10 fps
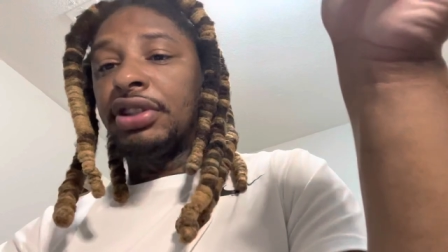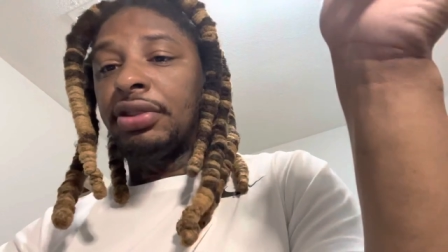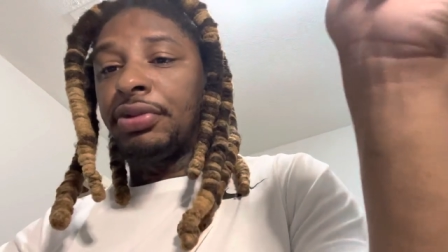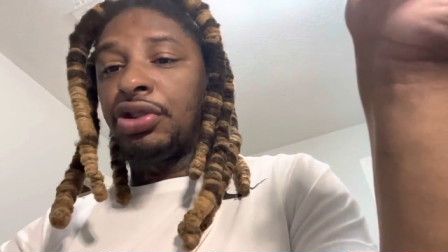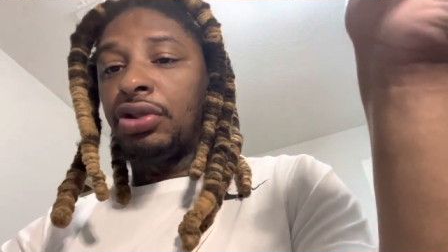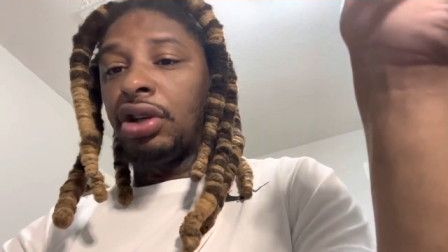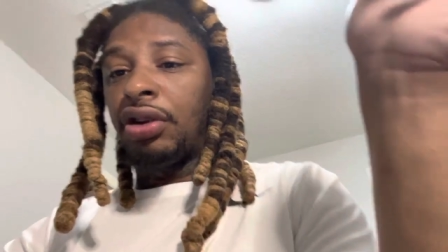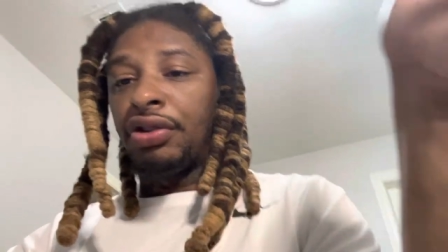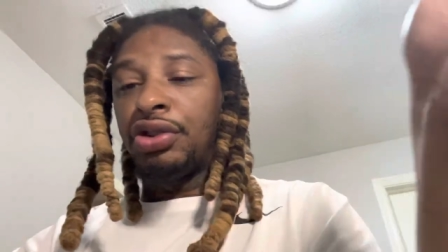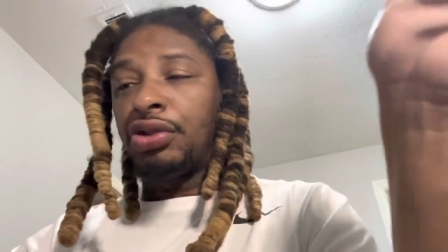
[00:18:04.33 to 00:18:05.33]
some
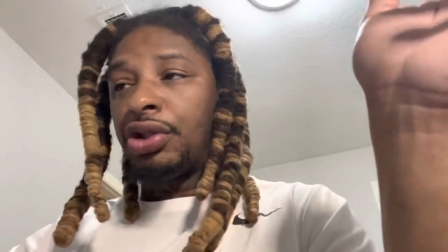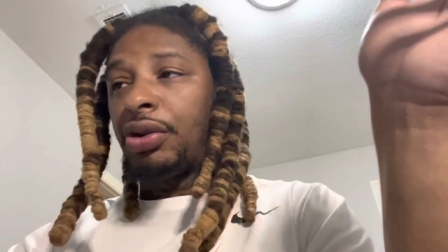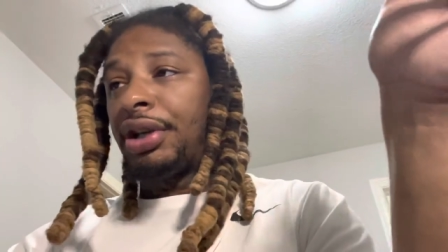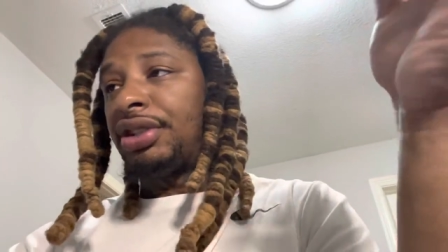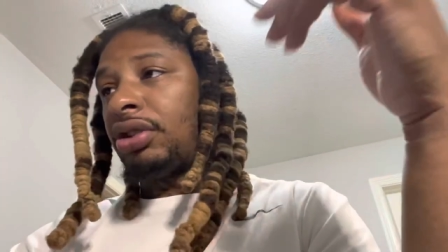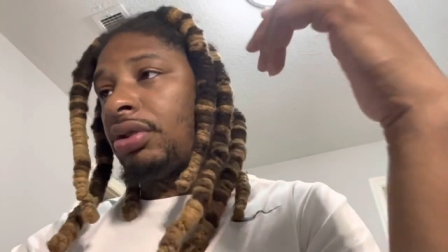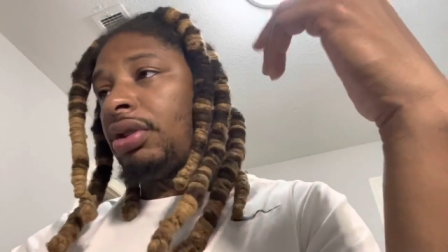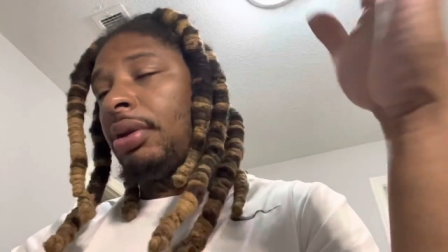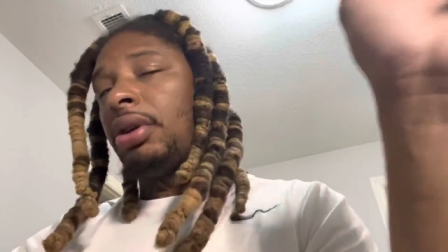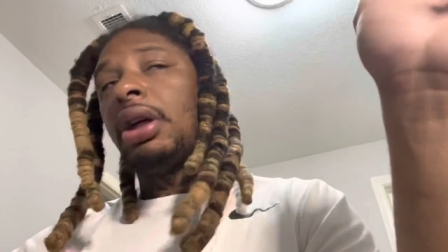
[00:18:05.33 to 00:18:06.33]
chew, uh, toys. So
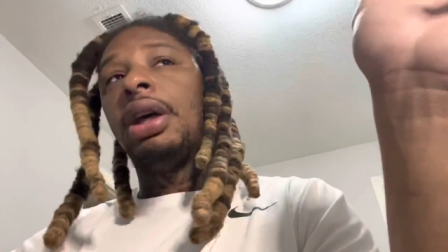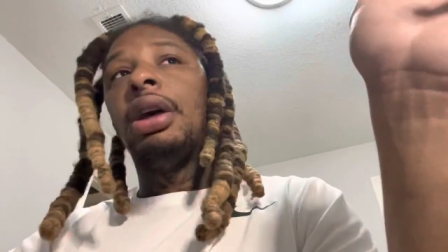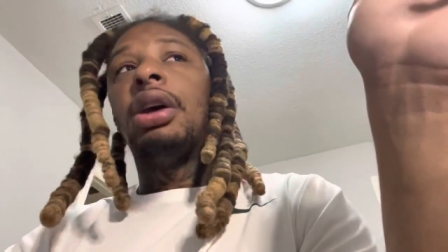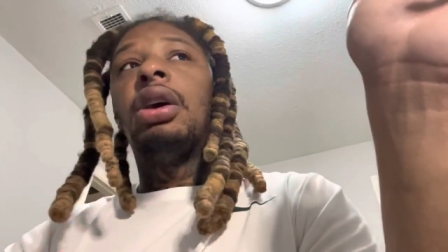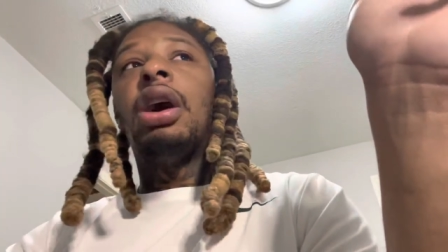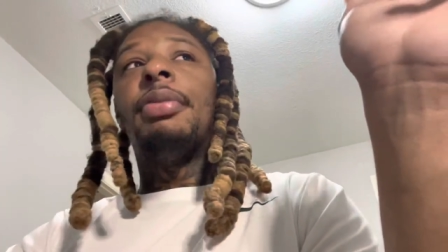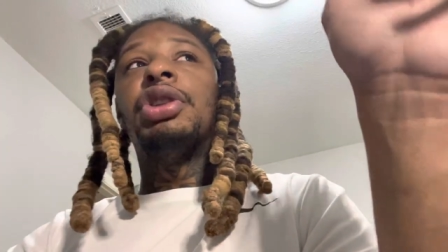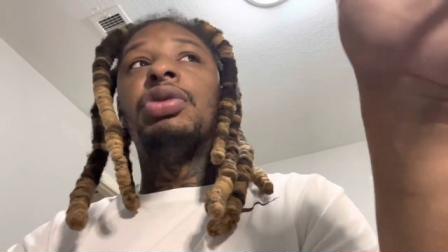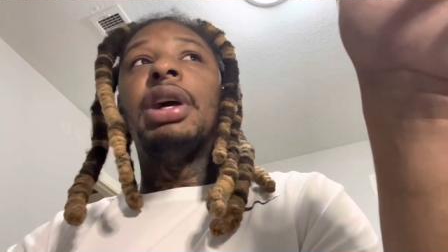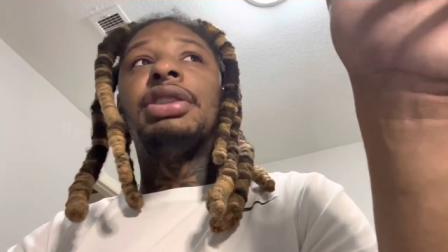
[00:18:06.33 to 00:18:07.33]
I'm gonna
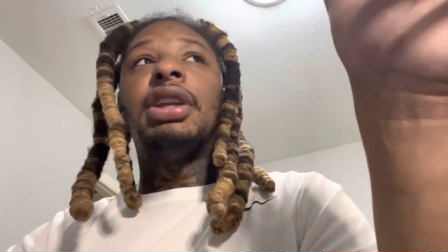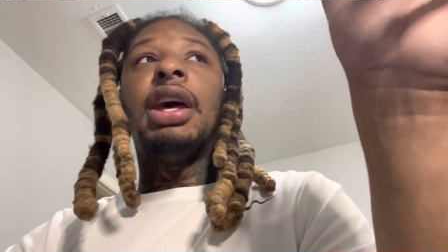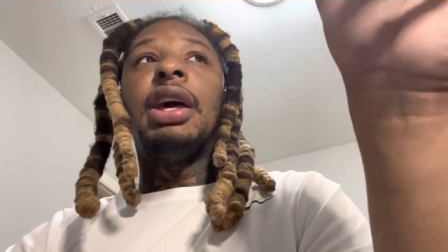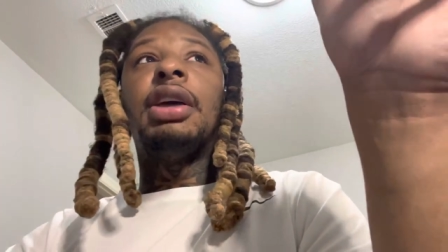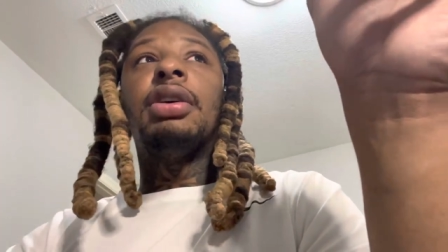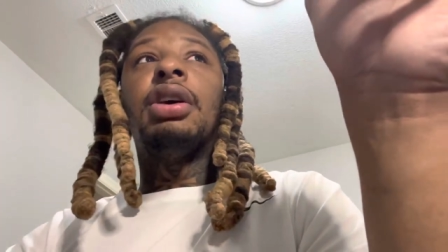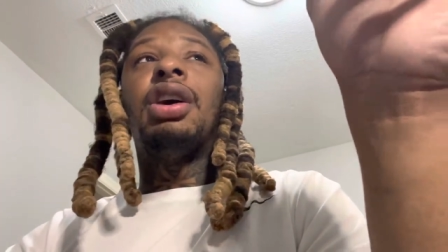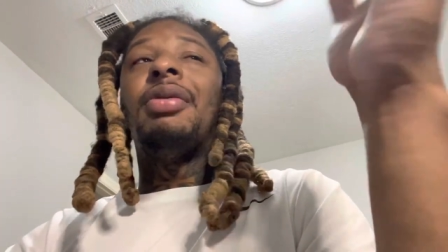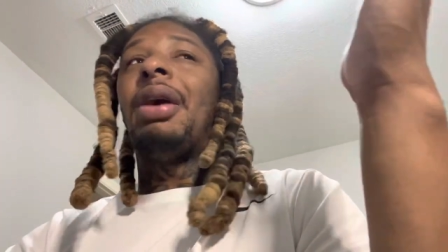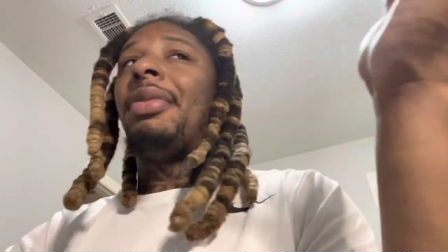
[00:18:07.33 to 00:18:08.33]
do that today.
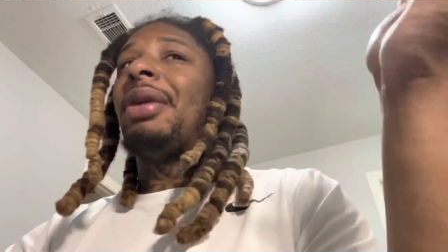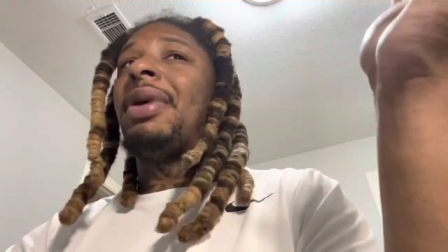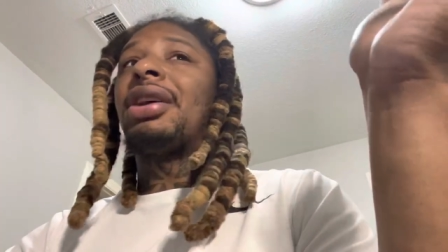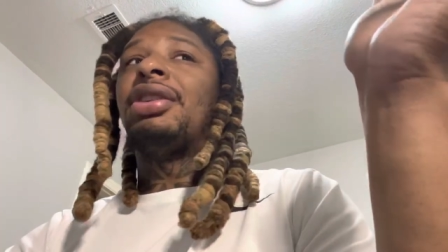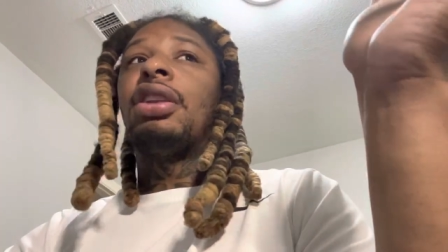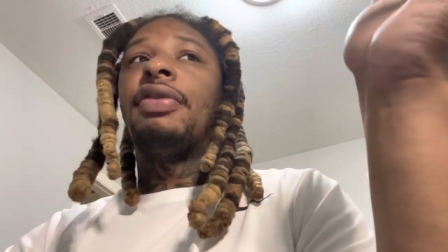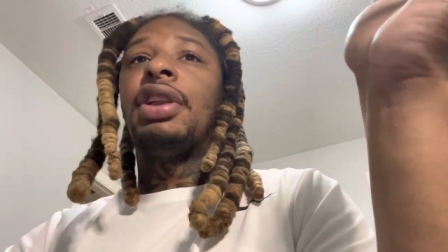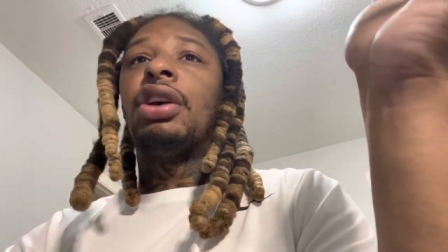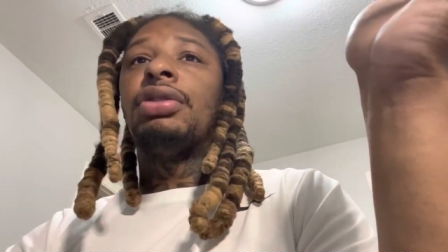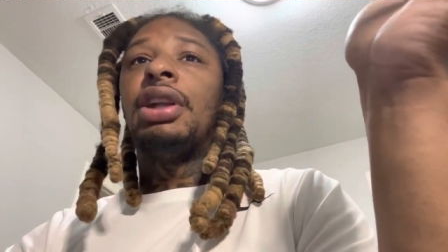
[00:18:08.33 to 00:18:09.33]
Um, I might make another
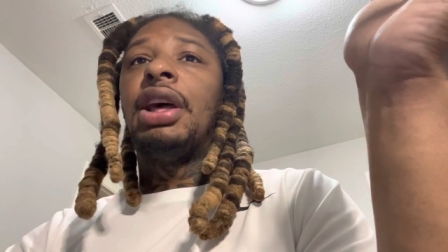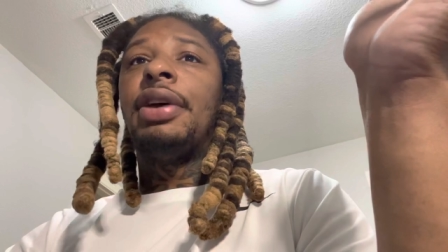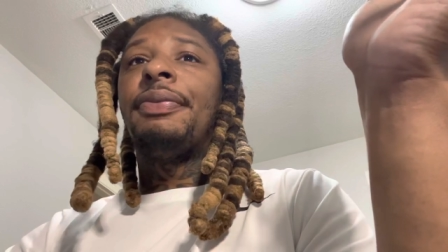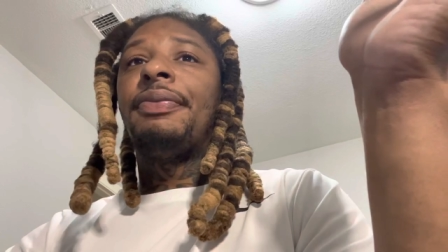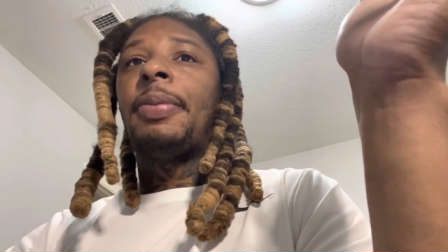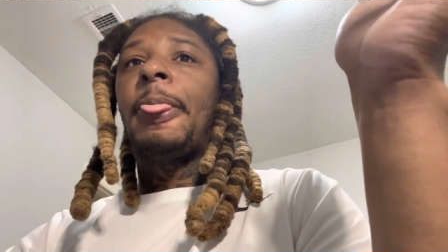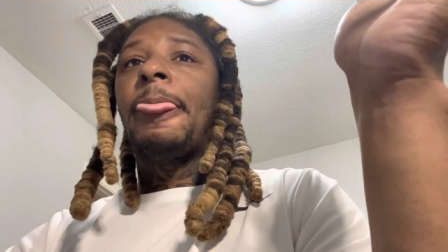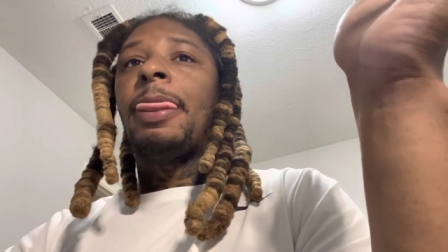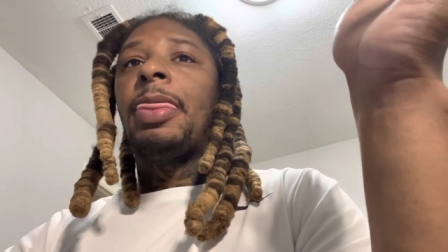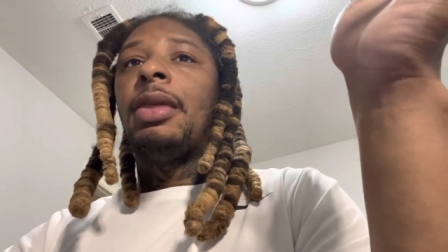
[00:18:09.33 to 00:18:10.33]
video today.
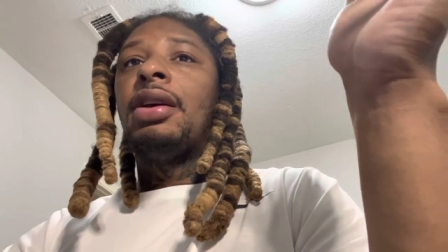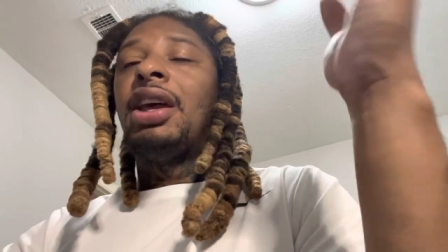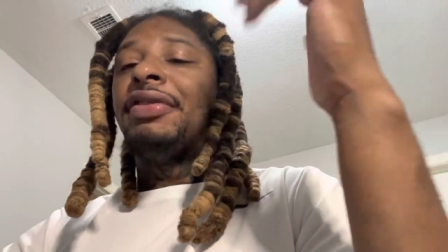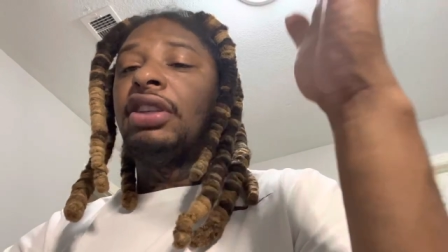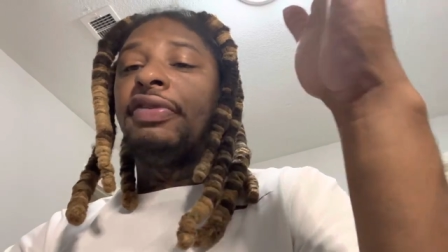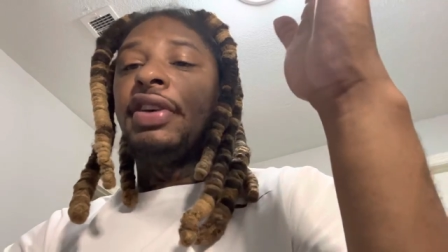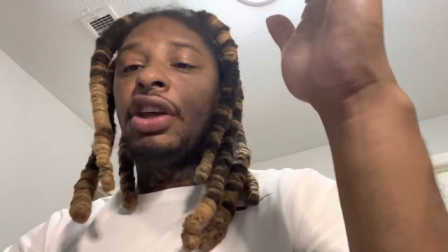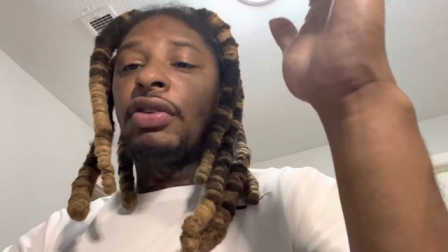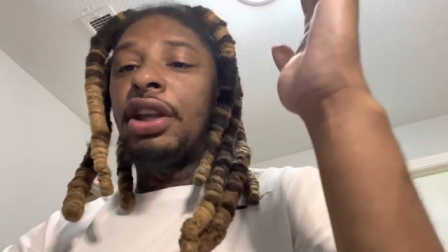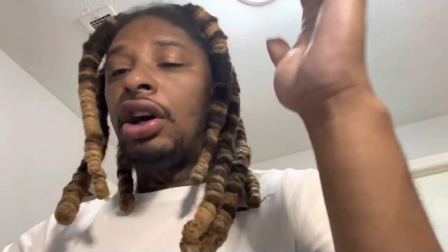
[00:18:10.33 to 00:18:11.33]
If this
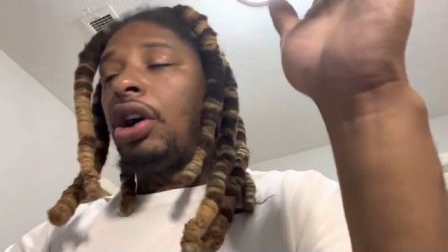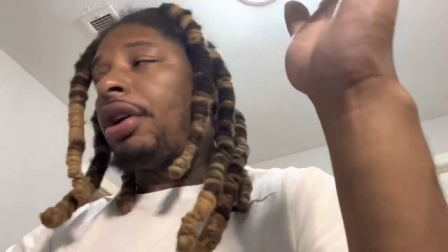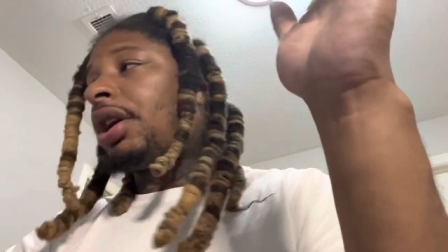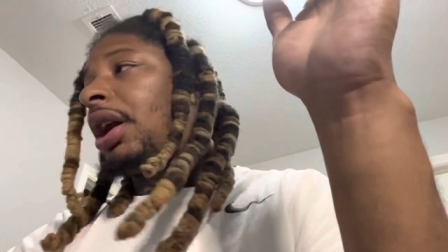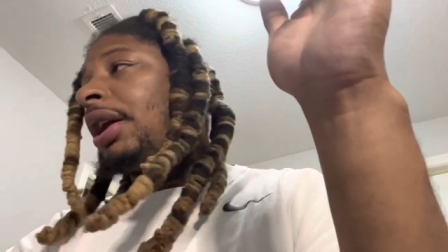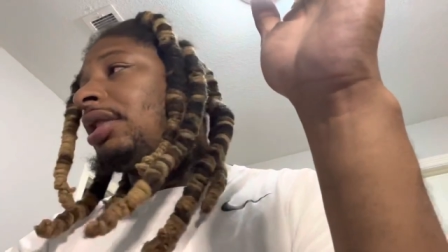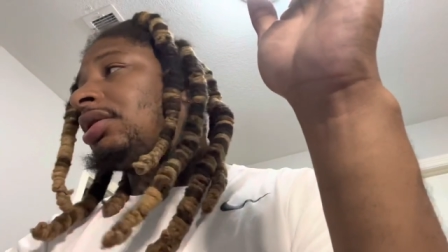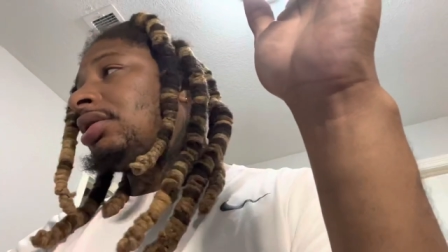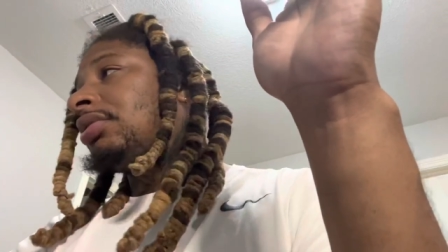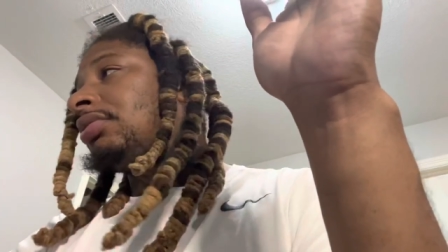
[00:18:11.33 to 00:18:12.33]
video get 100
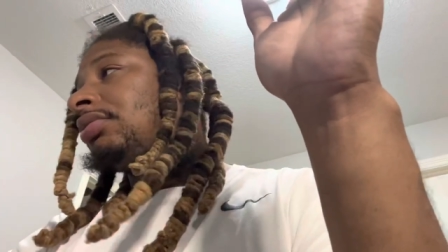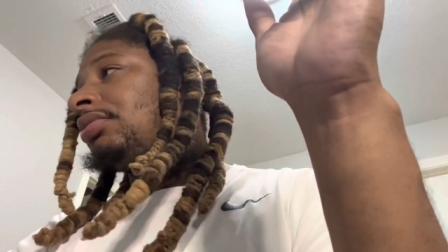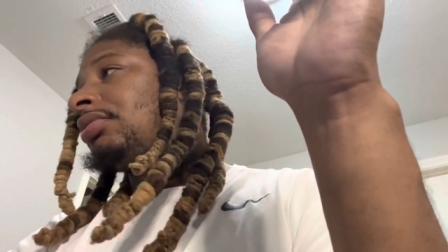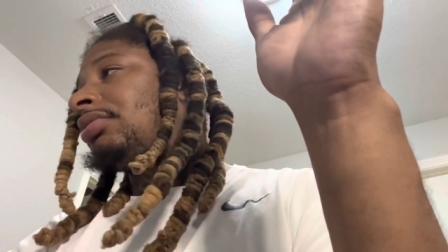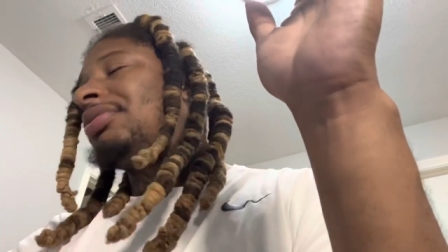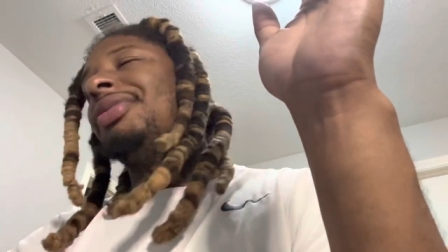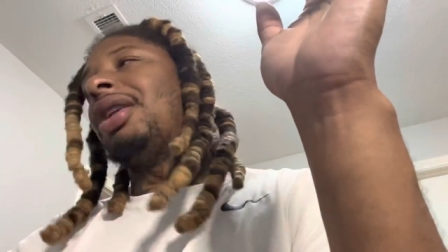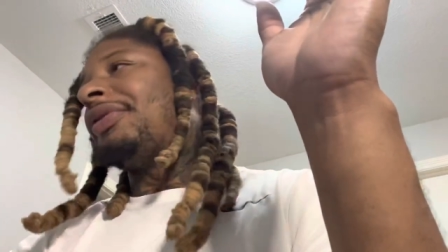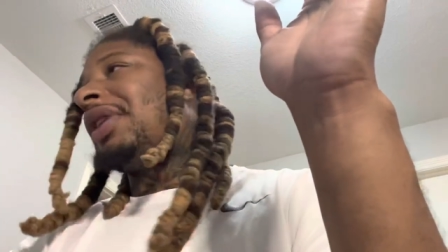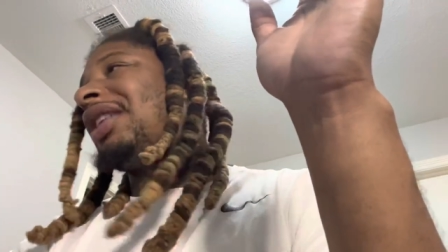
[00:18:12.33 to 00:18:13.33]
likes,
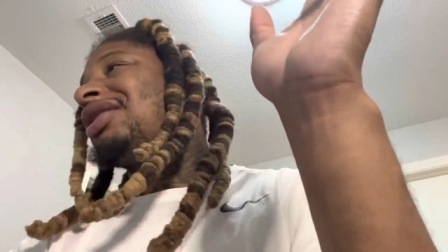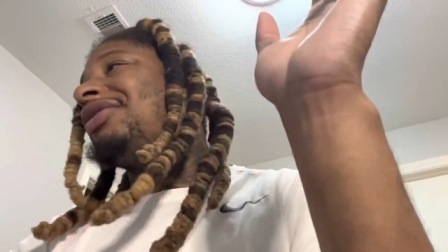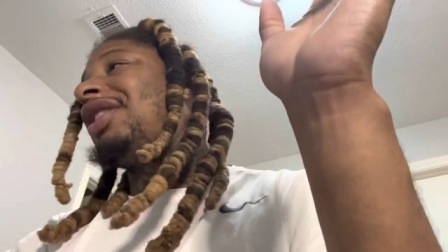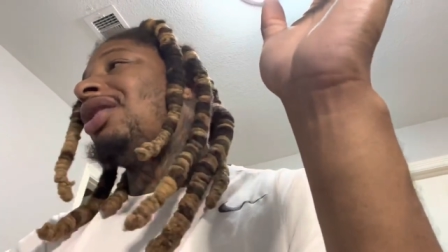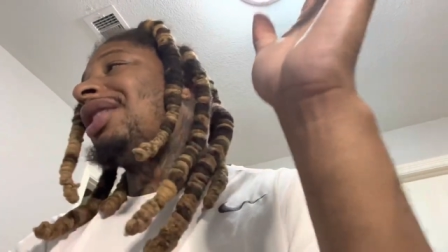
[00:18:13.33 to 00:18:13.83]
matter of fact, if this video